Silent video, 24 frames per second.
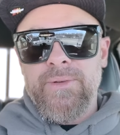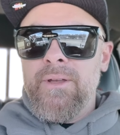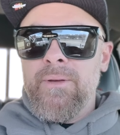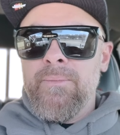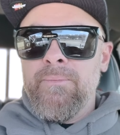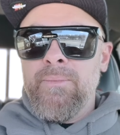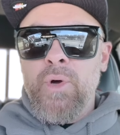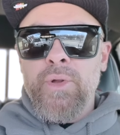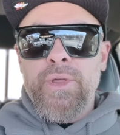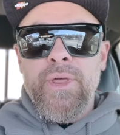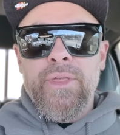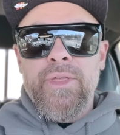
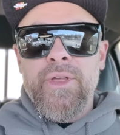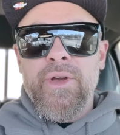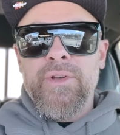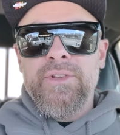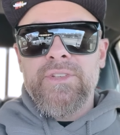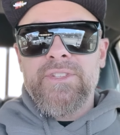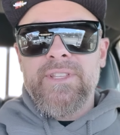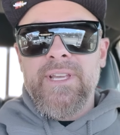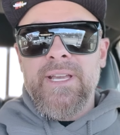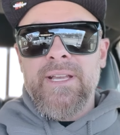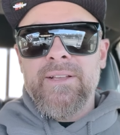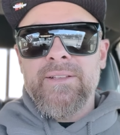Both of those
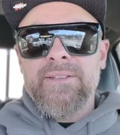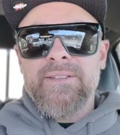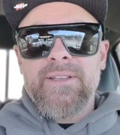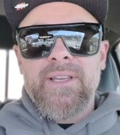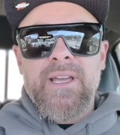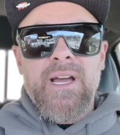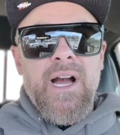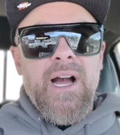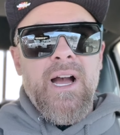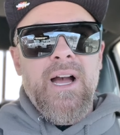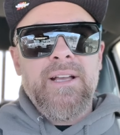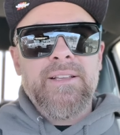things
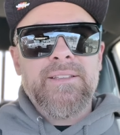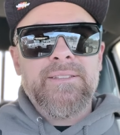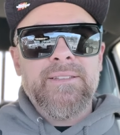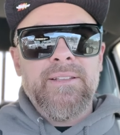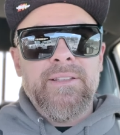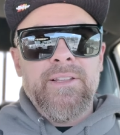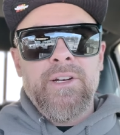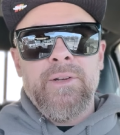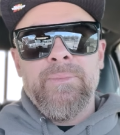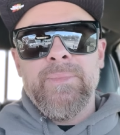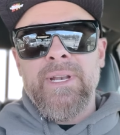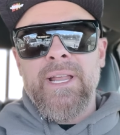cost a
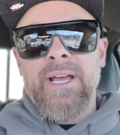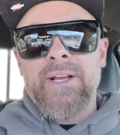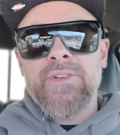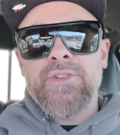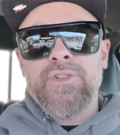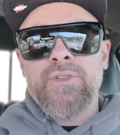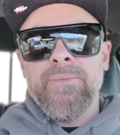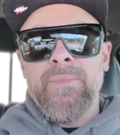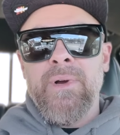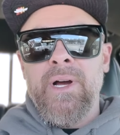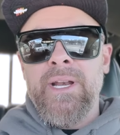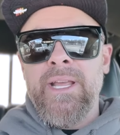little bit
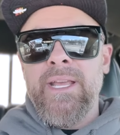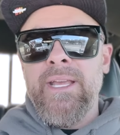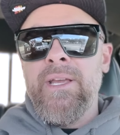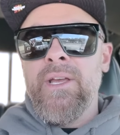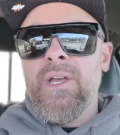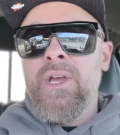extra money.